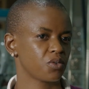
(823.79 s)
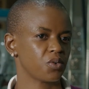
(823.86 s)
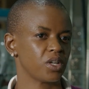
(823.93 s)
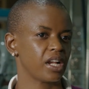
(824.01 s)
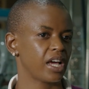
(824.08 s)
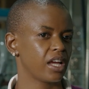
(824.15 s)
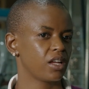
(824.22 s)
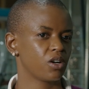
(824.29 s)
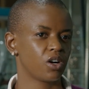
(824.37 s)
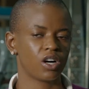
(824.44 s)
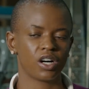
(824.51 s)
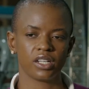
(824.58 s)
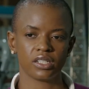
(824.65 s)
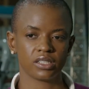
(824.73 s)
rely
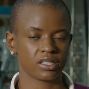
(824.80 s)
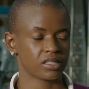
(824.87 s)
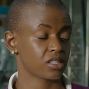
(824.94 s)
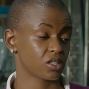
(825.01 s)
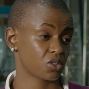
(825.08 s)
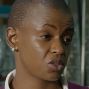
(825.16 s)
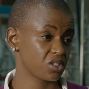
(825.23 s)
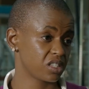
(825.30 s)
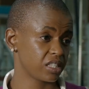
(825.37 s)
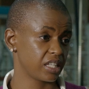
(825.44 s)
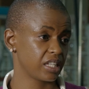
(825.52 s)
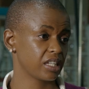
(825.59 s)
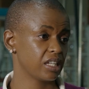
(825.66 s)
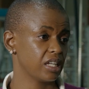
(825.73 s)
on, it's a good
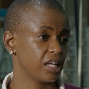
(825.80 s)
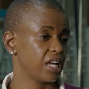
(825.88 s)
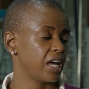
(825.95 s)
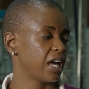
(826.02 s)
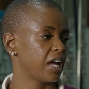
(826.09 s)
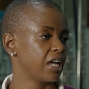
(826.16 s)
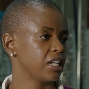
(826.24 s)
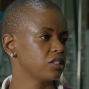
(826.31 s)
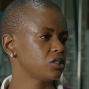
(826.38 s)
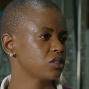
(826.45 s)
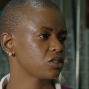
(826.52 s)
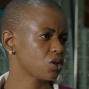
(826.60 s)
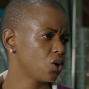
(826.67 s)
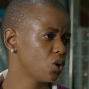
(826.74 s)
thing.
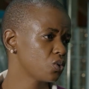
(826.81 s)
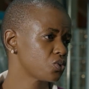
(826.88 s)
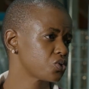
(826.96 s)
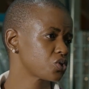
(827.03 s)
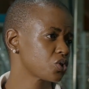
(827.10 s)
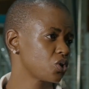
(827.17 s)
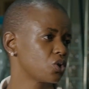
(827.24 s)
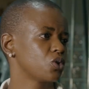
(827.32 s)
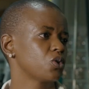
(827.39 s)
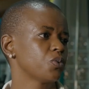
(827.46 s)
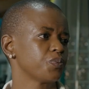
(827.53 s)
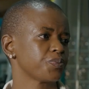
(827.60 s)
And also